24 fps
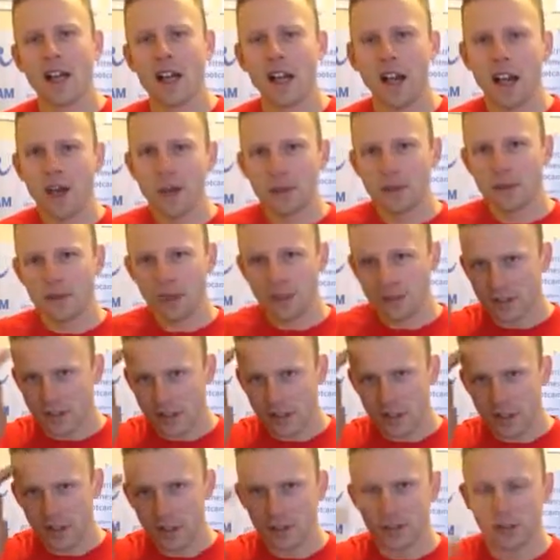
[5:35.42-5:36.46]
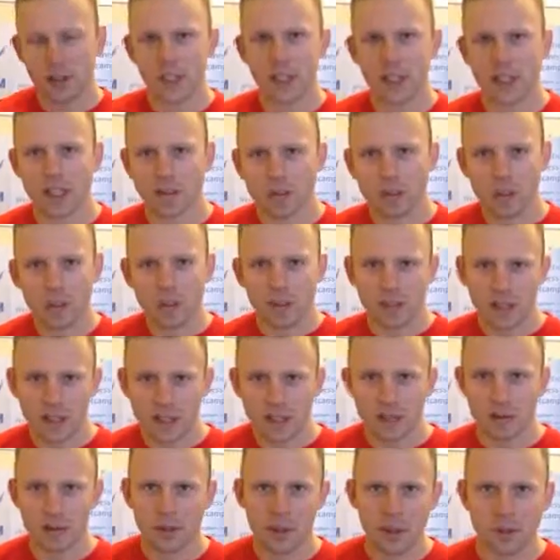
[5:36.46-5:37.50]
I would say psychologically you're more
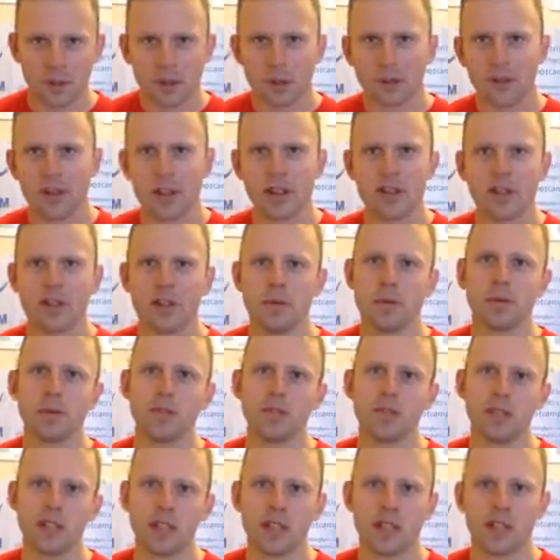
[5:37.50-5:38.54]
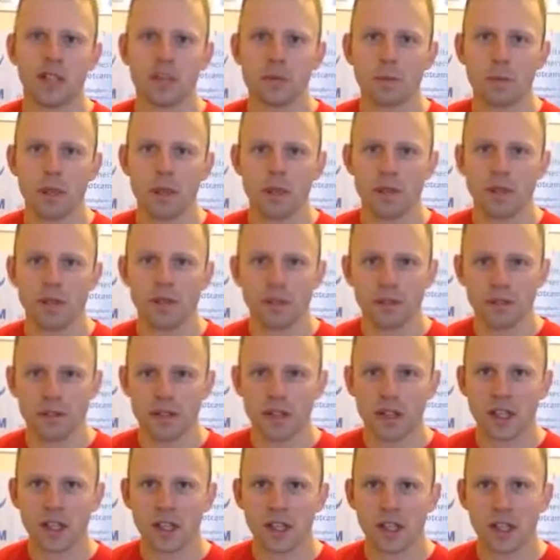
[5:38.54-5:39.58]
likely to eat more vegetables and things
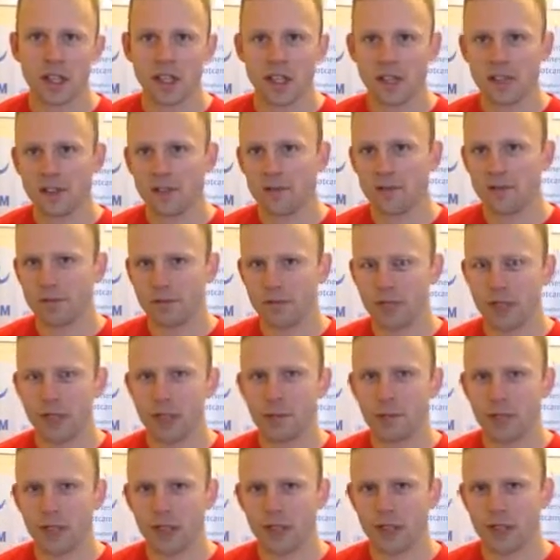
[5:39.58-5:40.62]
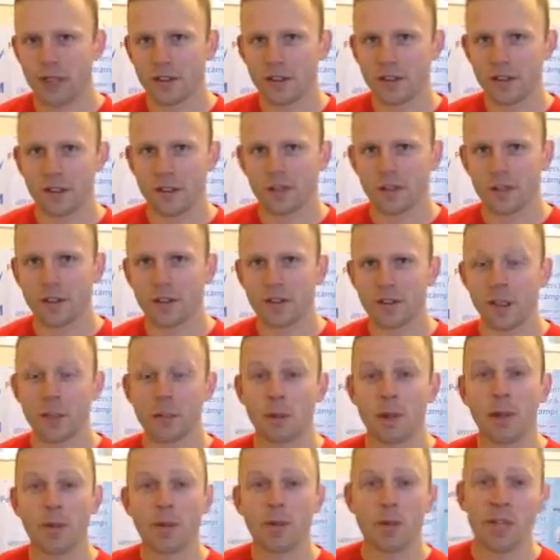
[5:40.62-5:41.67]
because you've had a cod liver oil
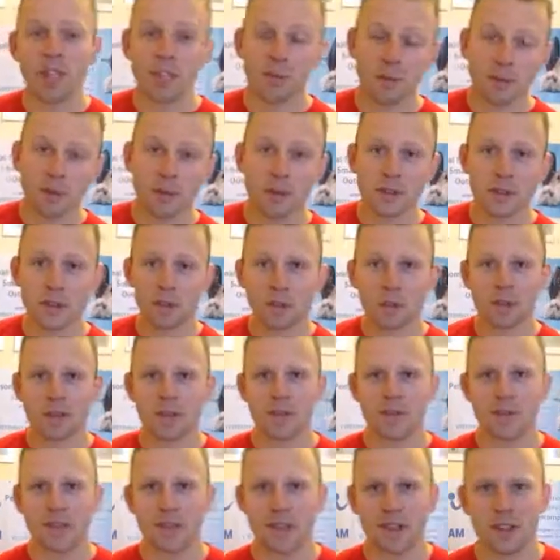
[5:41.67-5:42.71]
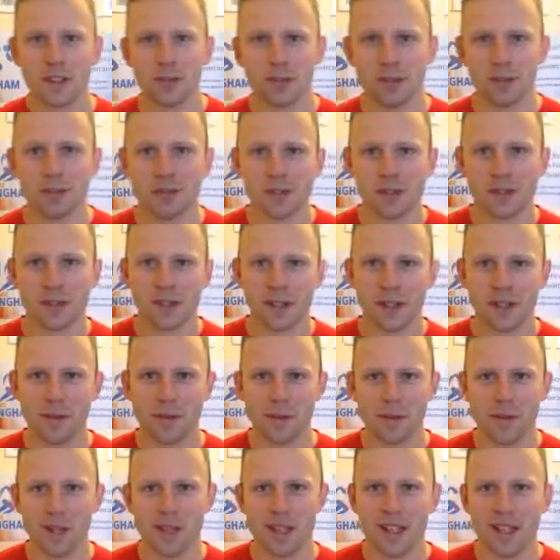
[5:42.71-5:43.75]
tablet, and maybe we'll come on to vegetables
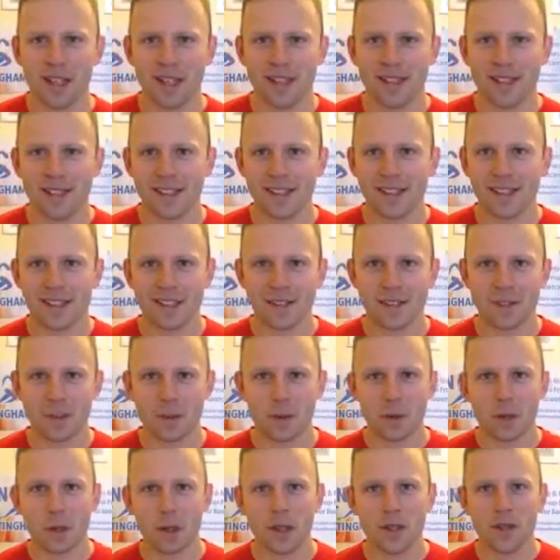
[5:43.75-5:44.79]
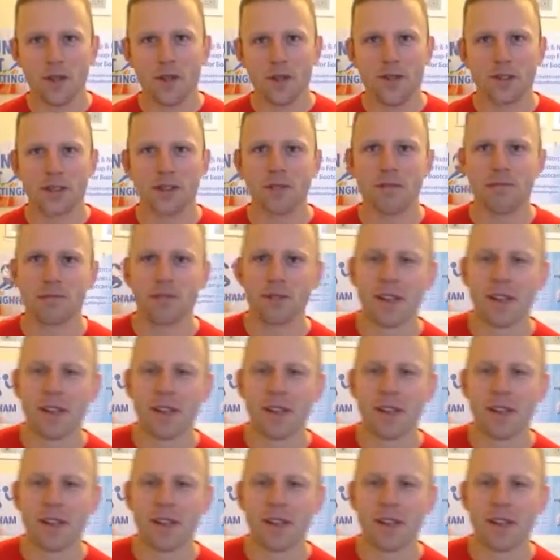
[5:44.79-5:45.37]
in the next week or two.